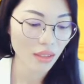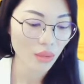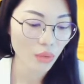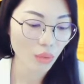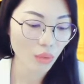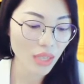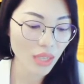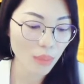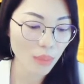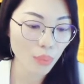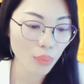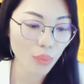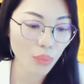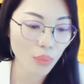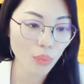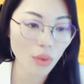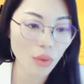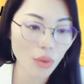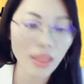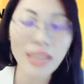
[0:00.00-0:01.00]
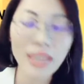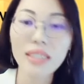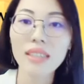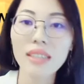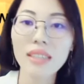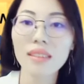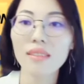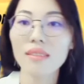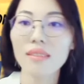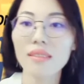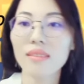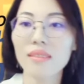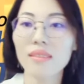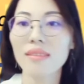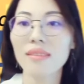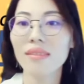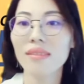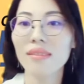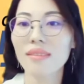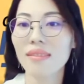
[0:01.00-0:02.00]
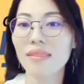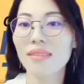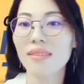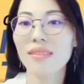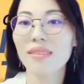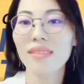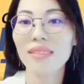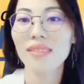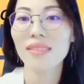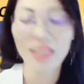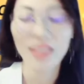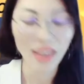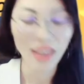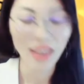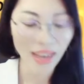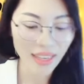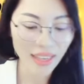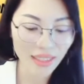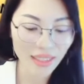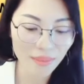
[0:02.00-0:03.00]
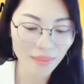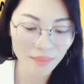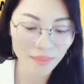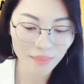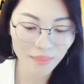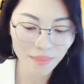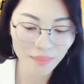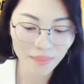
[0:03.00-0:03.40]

Zhongshan Puwo Lighting. Hi.